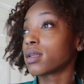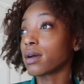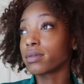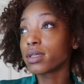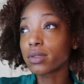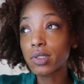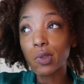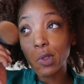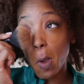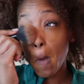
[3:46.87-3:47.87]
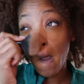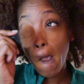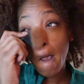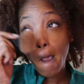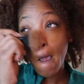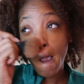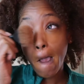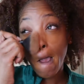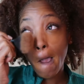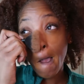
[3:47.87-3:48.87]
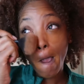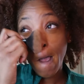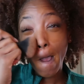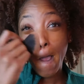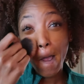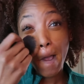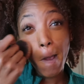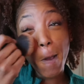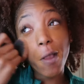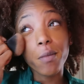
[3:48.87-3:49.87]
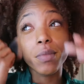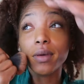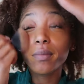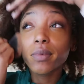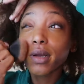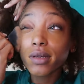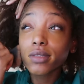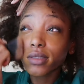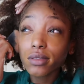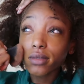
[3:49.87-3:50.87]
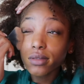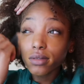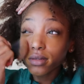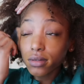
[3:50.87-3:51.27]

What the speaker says: I really don't do too much. Need a big brush in.